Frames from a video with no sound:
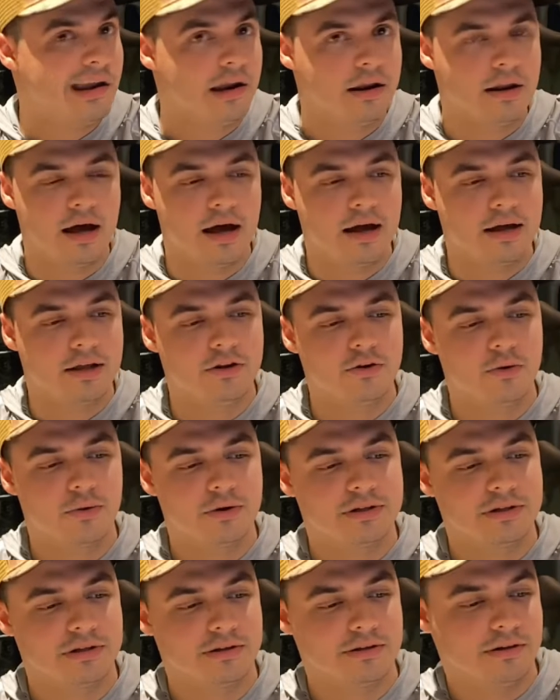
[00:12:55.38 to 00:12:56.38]
not
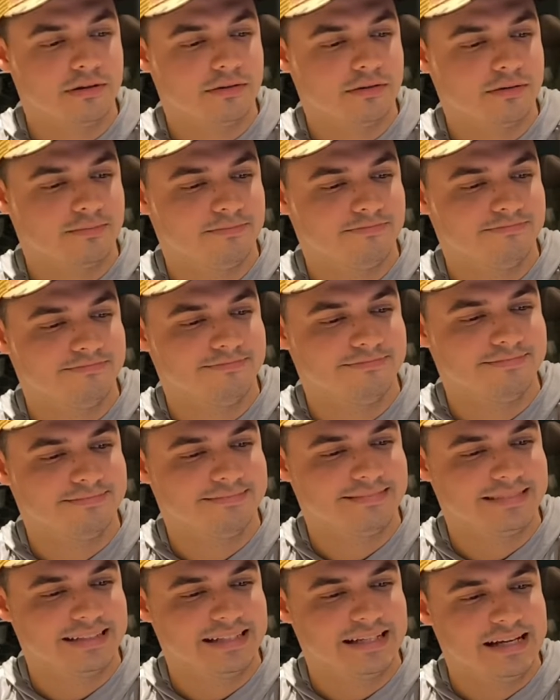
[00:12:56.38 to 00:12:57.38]
endorsing this.
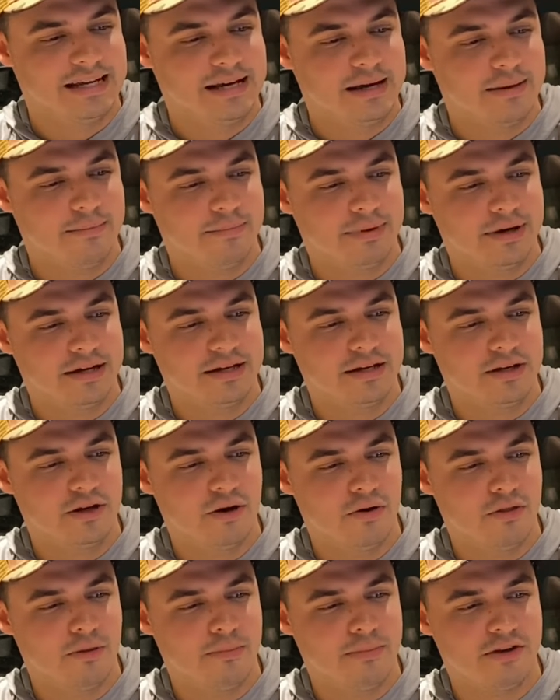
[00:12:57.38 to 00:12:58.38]
But,
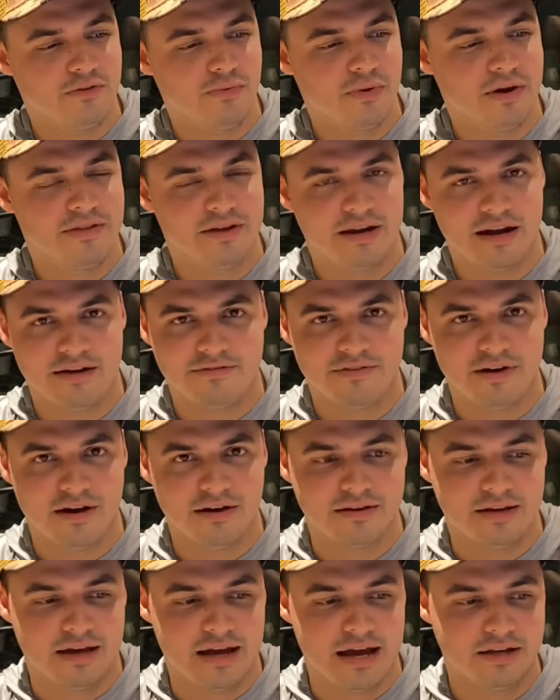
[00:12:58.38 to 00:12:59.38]
the best way that I
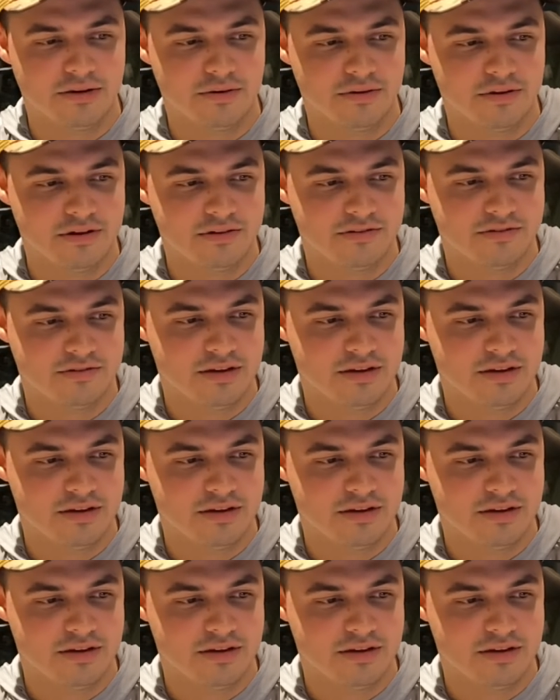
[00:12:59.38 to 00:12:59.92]
found to handle this